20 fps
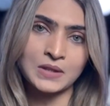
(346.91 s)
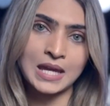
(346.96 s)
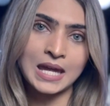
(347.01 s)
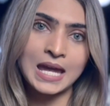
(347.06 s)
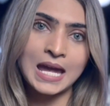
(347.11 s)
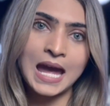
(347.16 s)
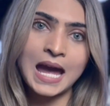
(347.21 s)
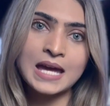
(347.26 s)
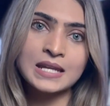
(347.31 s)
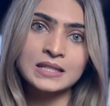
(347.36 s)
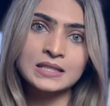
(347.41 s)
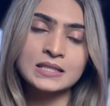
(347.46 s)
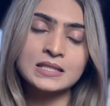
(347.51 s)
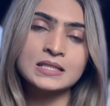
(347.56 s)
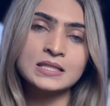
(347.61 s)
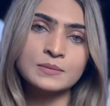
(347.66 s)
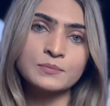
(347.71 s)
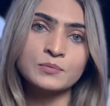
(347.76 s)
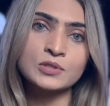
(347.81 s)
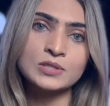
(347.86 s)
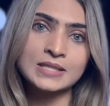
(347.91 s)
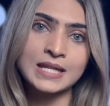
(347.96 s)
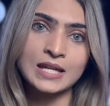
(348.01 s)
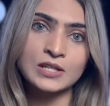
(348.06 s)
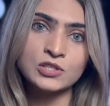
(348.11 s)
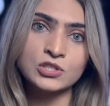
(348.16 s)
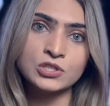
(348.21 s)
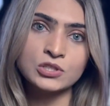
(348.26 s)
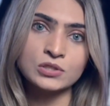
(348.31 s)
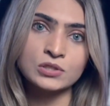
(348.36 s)
And it is the
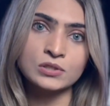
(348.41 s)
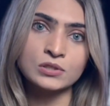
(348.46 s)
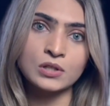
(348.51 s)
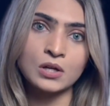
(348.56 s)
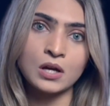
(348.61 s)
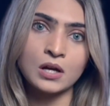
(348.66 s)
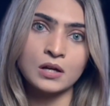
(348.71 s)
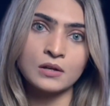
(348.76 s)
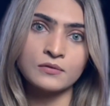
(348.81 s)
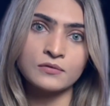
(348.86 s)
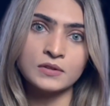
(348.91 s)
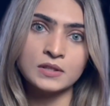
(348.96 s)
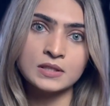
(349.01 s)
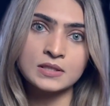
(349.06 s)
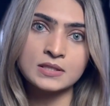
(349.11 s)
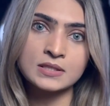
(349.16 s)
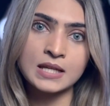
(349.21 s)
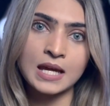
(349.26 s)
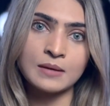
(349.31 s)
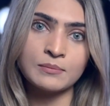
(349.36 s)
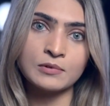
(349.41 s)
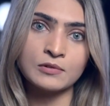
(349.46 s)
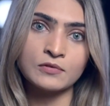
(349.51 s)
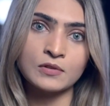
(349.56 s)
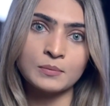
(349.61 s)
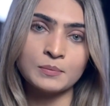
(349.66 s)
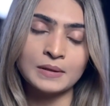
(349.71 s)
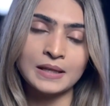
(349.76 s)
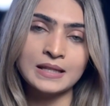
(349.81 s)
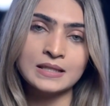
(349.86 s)
potential of this type of
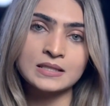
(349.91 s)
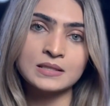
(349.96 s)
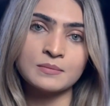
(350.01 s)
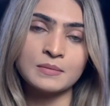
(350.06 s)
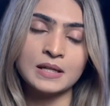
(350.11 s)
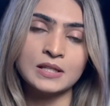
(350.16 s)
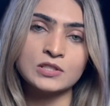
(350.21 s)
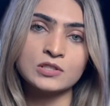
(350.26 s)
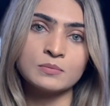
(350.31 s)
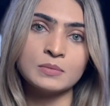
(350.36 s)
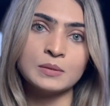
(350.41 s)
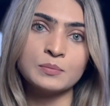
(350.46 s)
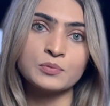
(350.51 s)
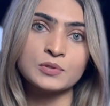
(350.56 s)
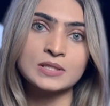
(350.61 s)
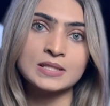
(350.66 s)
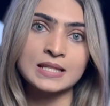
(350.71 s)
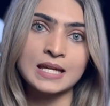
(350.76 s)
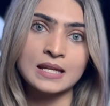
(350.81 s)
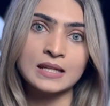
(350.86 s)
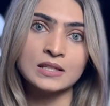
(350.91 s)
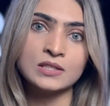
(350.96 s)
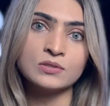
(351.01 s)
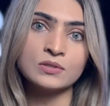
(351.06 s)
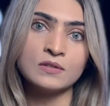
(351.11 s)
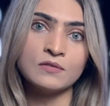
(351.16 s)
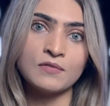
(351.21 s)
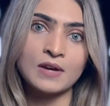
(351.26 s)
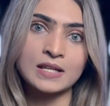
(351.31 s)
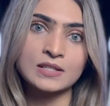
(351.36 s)
a placement to be presented to
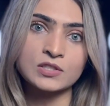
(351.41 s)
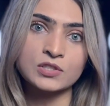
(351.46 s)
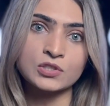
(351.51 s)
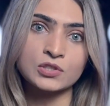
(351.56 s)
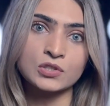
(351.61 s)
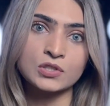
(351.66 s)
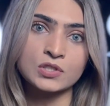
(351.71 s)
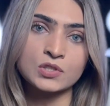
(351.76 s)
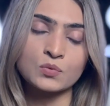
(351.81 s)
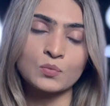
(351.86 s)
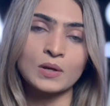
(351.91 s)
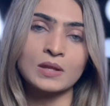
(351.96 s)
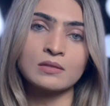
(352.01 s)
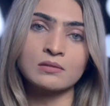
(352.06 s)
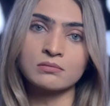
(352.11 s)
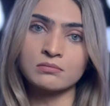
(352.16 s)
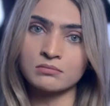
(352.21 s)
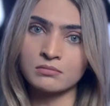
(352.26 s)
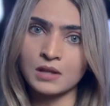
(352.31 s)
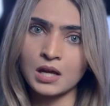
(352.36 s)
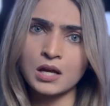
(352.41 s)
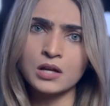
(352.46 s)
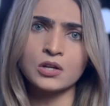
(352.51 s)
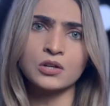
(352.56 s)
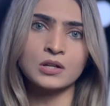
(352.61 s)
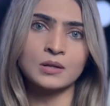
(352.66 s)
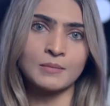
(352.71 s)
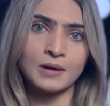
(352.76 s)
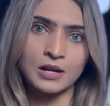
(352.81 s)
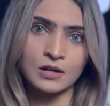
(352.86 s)
investors with a
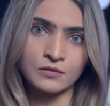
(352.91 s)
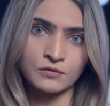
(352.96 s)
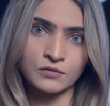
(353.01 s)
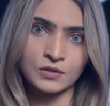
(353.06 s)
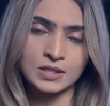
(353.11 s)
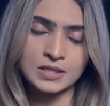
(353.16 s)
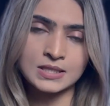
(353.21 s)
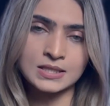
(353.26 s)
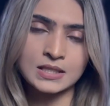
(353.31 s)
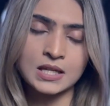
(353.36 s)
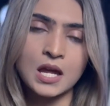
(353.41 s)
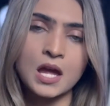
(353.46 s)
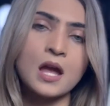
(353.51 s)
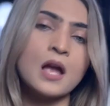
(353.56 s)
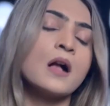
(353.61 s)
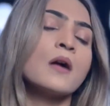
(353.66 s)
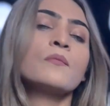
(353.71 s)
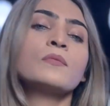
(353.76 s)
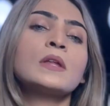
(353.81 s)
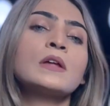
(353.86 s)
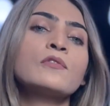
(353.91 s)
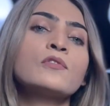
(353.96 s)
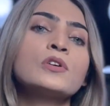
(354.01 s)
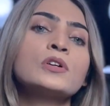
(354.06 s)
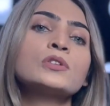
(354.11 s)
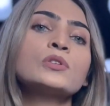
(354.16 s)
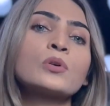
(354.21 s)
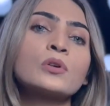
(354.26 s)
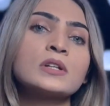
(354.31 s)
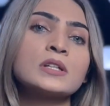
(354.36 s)
good amount of risk. Therefore,
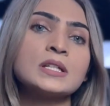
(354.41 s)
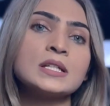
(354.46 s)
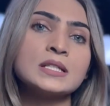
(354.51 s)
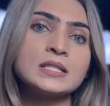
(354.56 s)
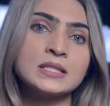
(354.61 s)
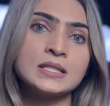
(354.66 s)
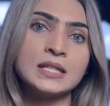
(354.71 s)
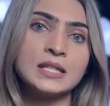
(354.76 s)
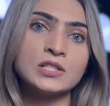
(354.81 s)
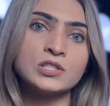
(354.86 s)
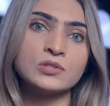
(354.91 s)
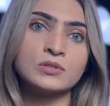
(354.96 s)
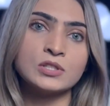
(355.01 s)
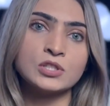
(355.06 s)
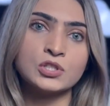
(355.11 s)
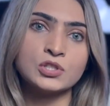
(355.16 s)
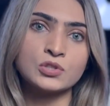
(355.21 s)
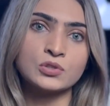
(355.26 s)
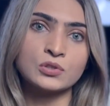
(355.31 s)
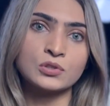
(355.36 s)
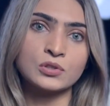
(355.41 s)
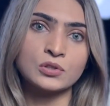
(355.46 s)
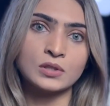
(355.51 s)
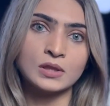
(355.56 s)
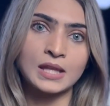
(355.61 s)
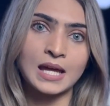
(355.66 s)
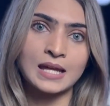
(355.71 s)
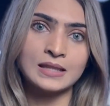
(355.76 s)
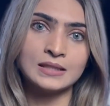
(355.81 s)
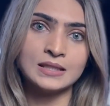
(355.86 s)
authorities need to ensure
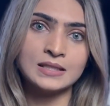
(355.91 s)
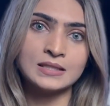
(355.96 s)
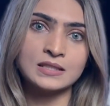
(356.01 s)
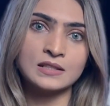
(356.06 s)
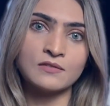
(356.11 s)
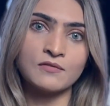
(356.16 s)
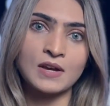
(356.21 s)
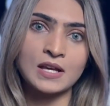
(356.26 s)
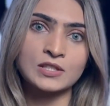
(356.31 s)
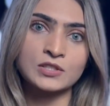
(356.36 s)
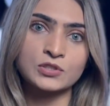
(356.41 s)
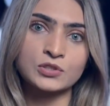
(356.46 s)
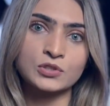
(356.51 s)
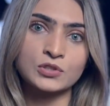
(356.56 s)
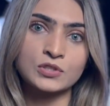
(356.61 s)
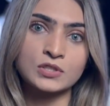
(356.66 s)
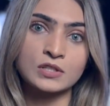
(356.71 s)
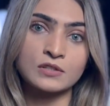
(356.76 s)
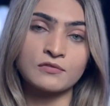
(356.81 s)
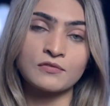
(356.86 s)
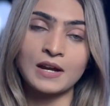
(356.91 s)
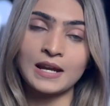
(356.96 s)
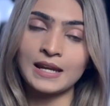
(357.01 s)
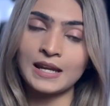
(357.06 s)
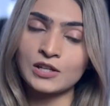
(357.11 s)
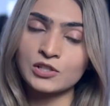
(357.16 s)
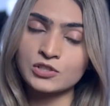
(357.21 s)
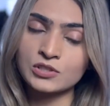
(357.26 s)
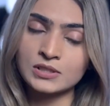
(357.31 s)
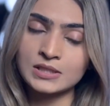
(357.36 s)
that these investors are
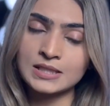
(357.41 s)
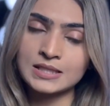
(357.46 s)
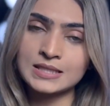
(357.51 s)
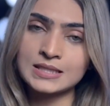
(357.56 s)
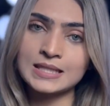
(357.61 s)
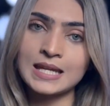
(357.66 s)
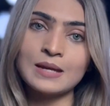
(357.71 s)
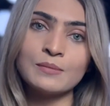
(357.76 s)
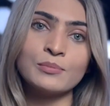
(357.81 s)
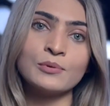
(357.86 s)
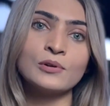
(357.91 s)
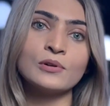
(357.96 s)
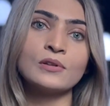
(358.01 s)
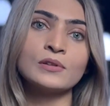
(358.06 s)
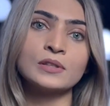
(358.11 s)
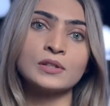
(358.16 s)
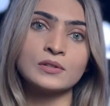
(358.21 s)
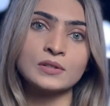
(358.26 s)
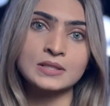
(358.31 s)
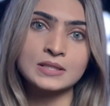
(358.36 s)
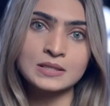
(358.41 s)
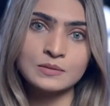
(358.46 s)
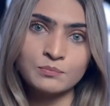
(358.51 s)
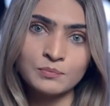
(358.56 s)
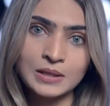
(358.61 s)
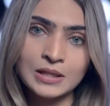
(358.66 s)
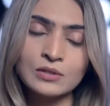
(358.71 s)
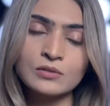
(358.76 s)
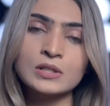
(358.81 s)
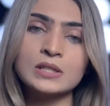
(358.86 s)
financially stable, they're
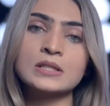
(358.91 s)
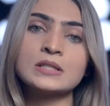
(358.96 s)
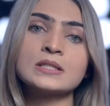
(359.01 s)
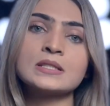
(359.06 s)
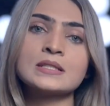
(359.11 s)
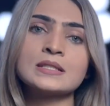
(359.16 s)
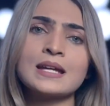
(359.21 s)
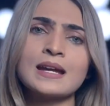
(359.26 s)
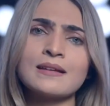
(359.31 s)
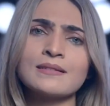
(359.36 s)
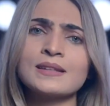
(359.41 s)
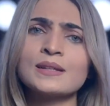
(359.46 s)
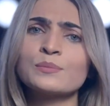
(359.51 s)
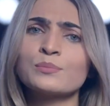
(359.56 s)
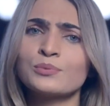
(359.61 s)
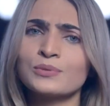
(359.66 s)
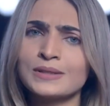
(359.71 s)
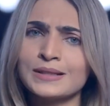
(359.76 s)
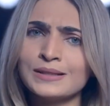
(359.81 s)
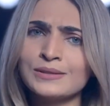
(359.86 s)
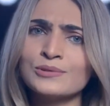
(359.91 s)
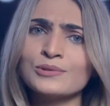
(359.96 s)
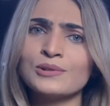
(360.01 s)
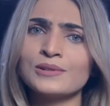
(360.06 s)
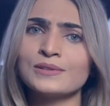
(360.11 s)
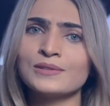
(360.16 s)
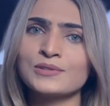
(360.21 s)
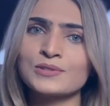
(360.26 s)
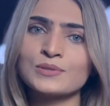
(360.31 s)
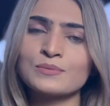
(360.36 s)
experienced, and they're pretty
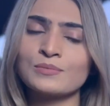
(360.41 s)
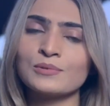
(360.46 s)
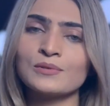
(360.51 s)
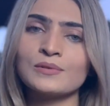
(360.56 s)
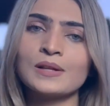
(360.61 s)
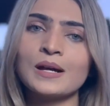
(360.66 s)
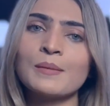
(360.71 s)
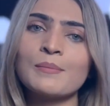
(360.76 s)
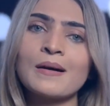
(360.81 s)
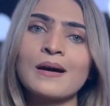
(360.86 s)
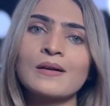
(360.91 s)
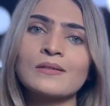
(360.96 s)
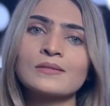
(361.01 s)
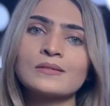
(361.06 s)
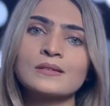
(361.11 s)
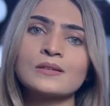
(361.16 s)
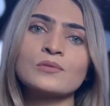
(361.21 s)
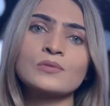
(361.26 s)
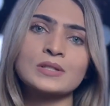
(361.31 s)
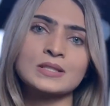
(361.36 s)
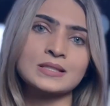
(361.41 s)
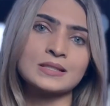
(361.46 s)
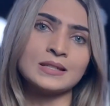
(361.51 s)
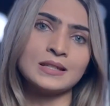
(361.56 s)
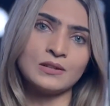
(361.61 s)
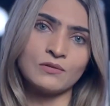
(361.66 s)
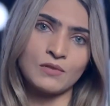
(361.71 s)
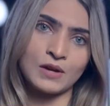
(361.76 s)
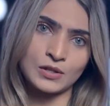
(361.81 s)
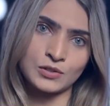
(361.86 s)
knowledgeable about the
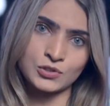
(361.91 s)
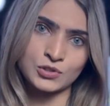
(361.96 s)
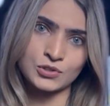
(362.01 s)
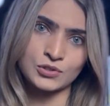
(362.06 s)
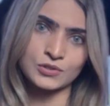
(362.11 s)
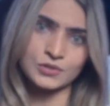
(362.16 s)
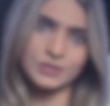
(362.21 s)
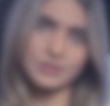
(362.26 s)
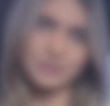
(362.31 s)
risky ventures.